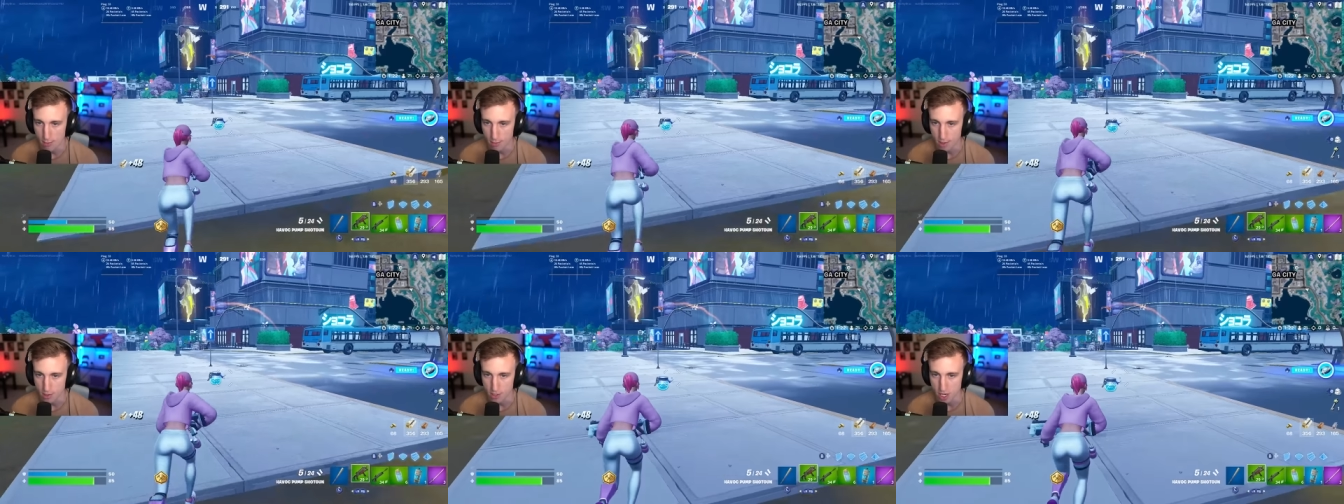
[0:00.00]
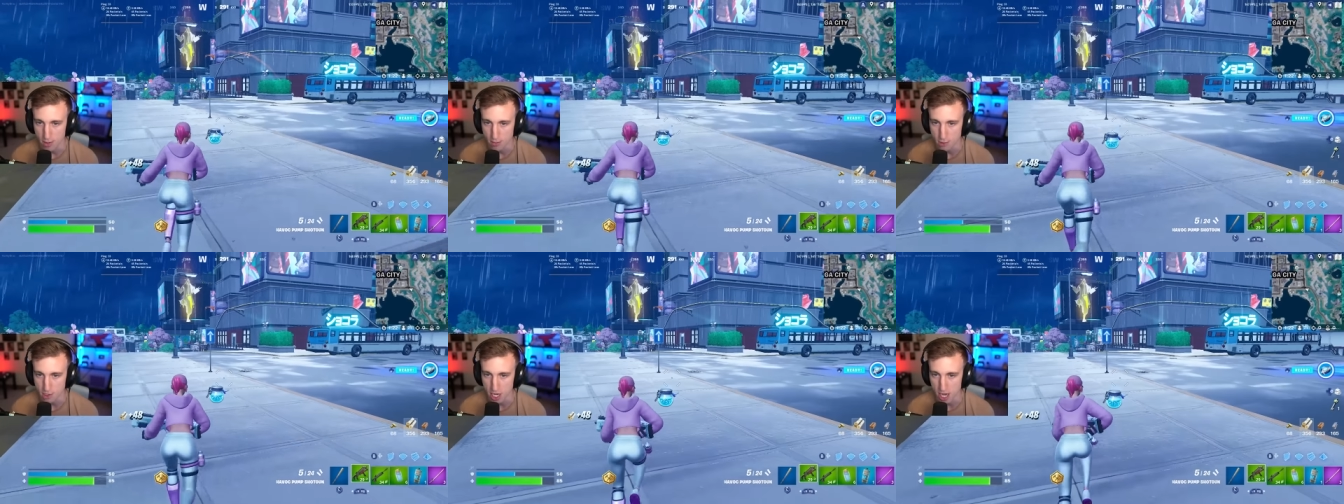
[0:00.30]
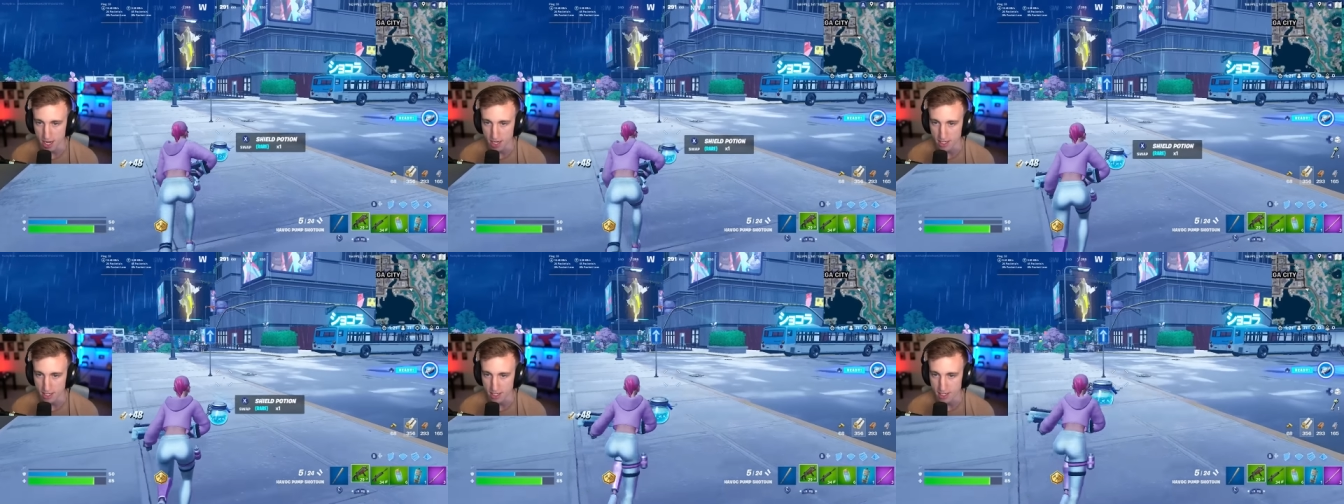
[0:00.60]
I'm going to drop
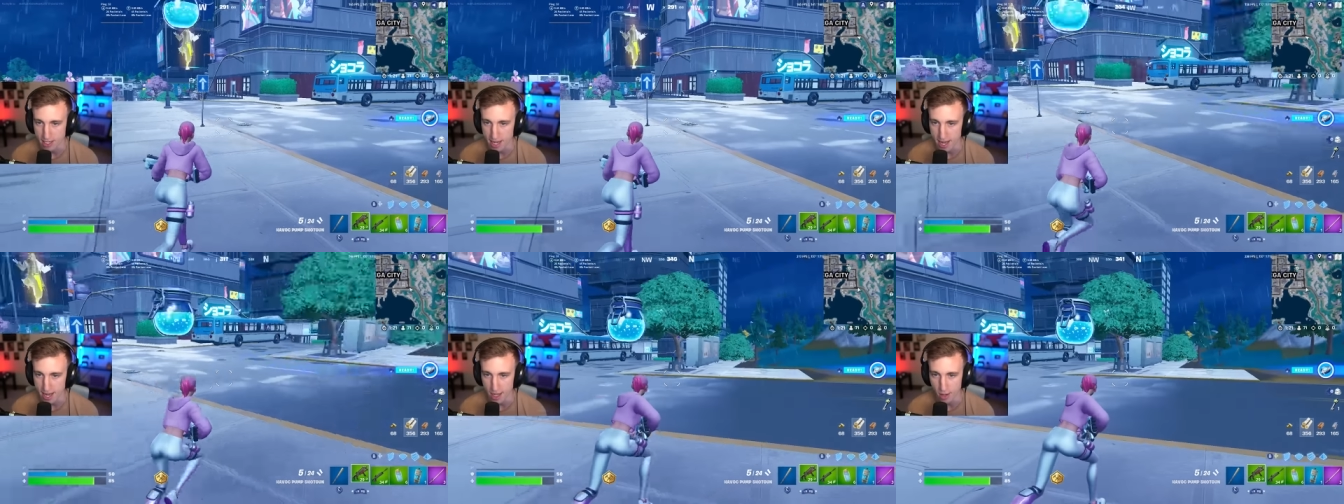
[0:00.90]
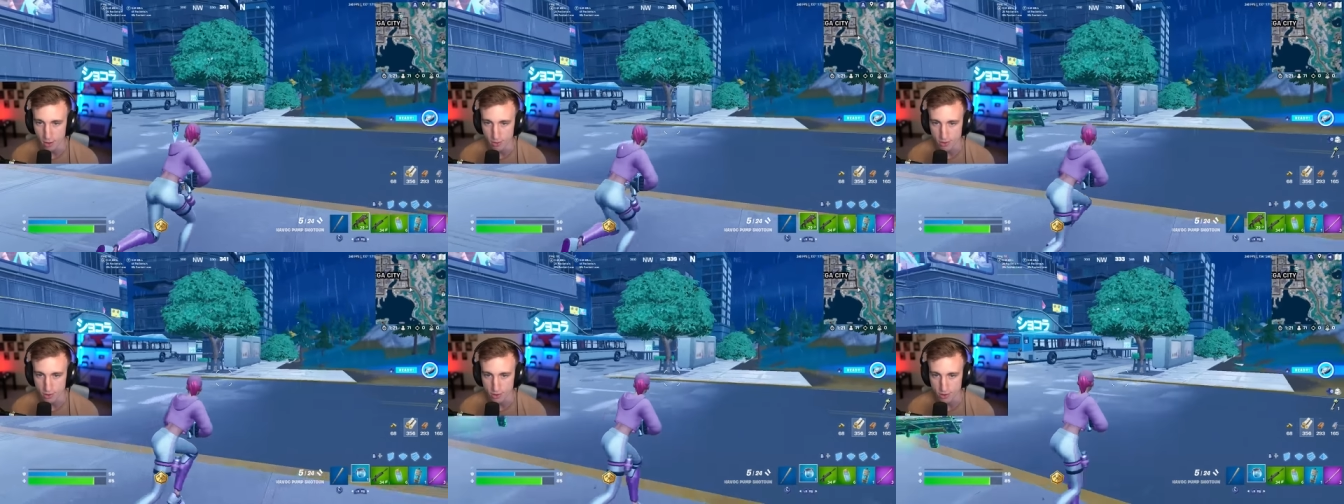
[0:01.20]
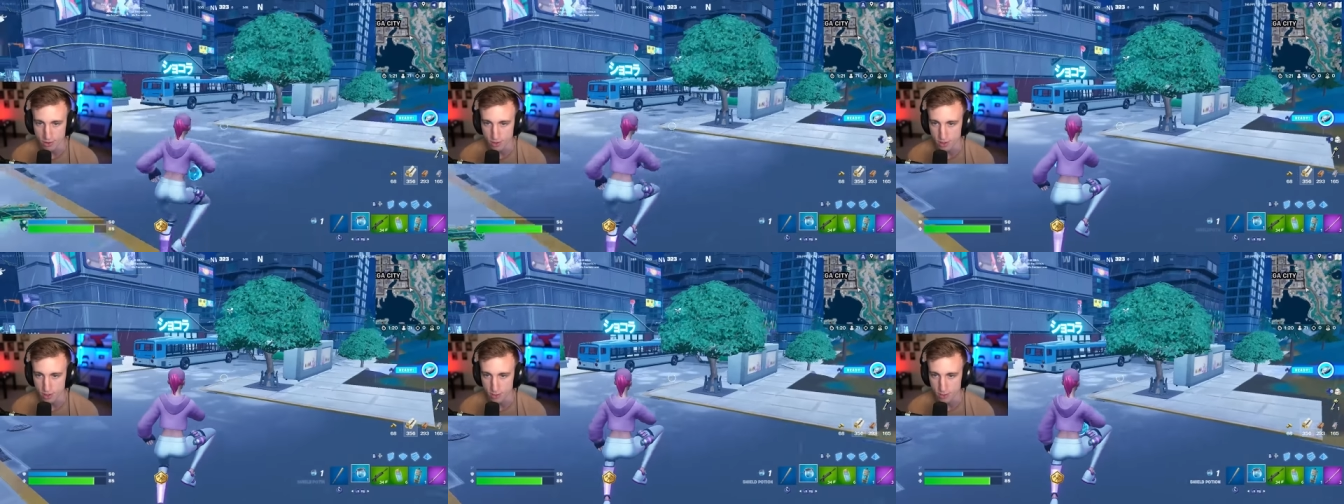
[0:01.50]
shotgun now
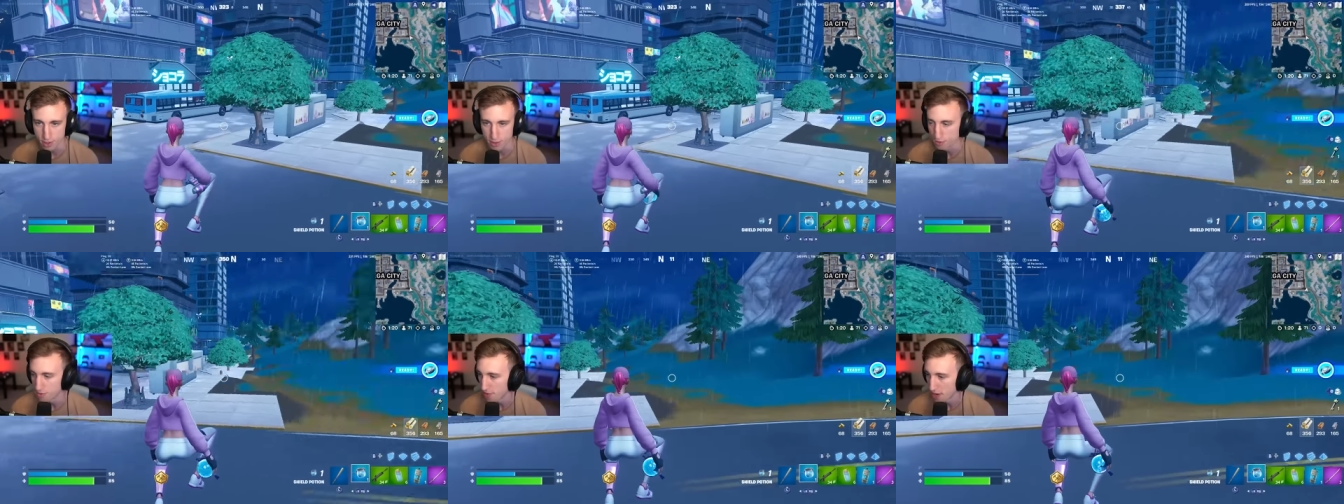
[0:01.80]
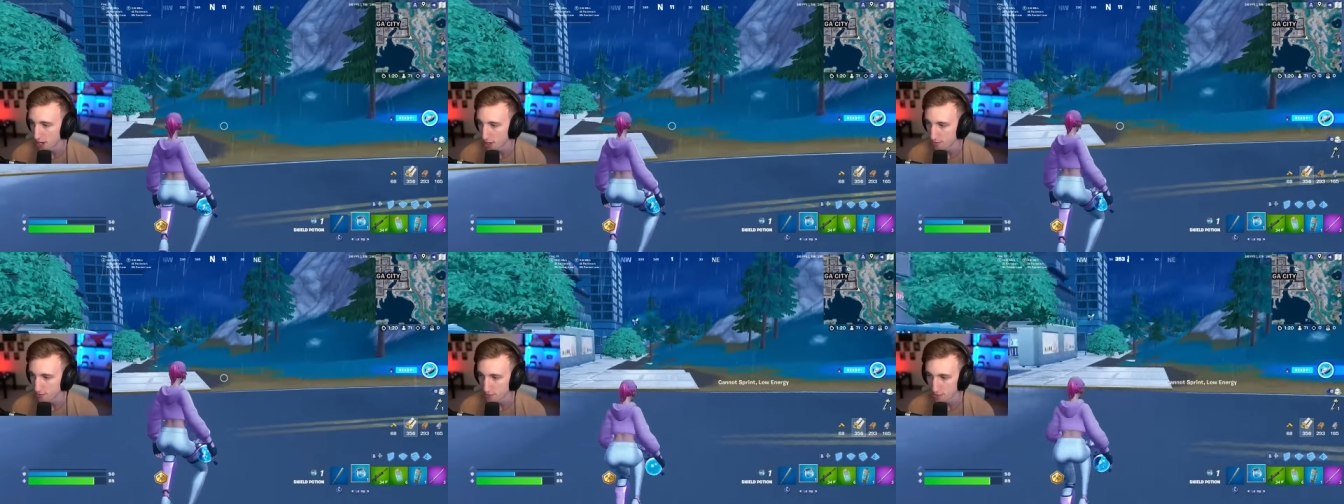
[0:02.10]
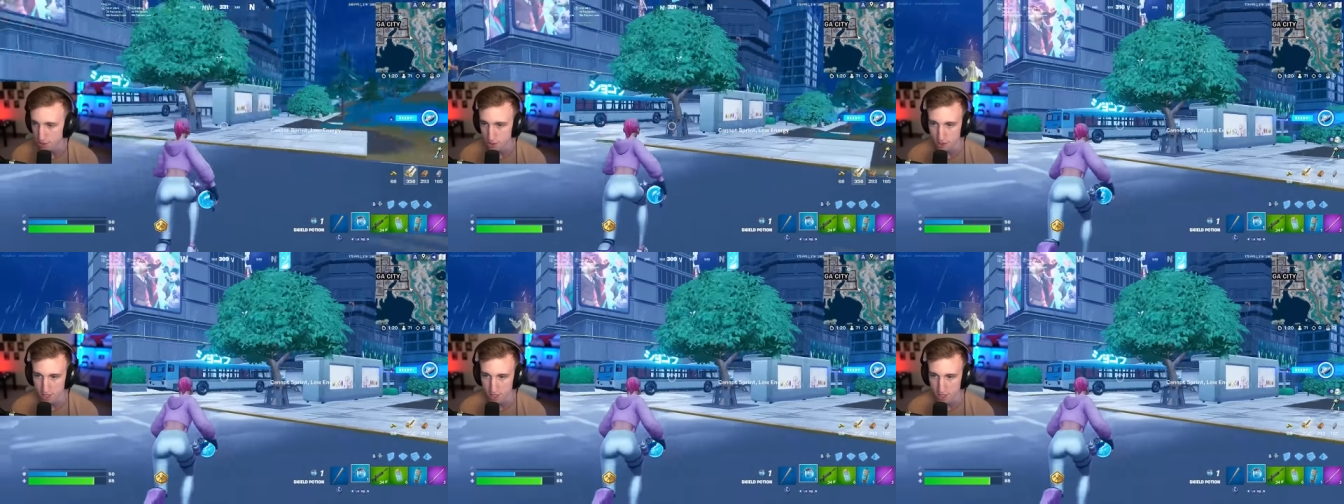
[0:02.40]
just to be fair for the